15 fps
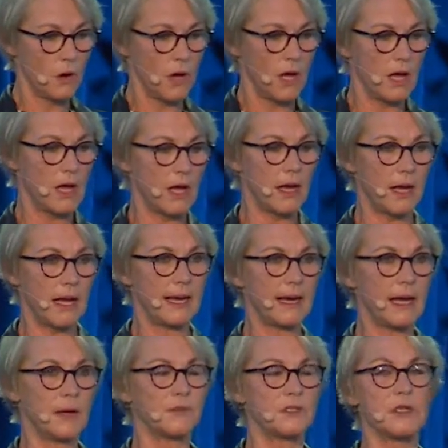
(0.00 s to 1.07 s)
and
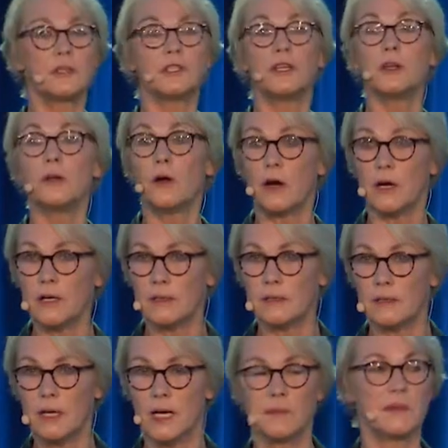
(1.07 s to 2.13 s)
I'm such a nerd.
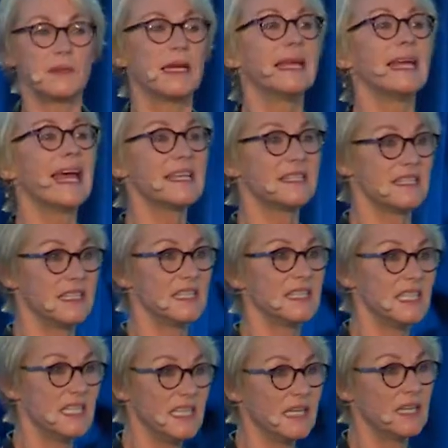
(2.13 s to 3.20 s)
I'm an
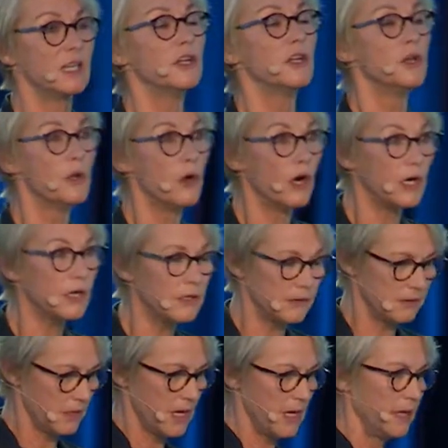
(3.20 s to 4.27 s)
SDG nerd.
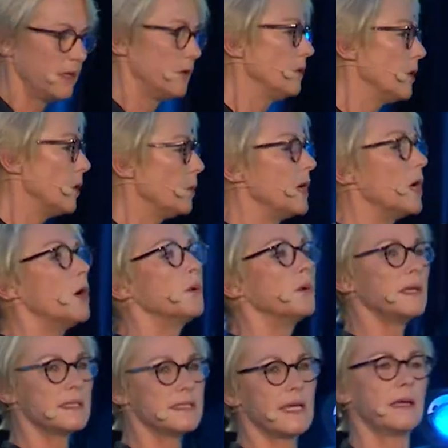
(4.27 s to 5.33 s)
You know, we
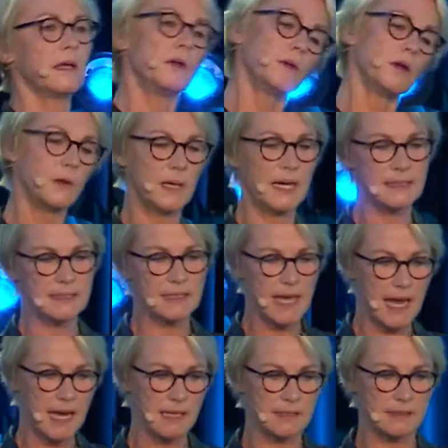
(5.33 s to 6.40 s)
only say, you know, that's 8,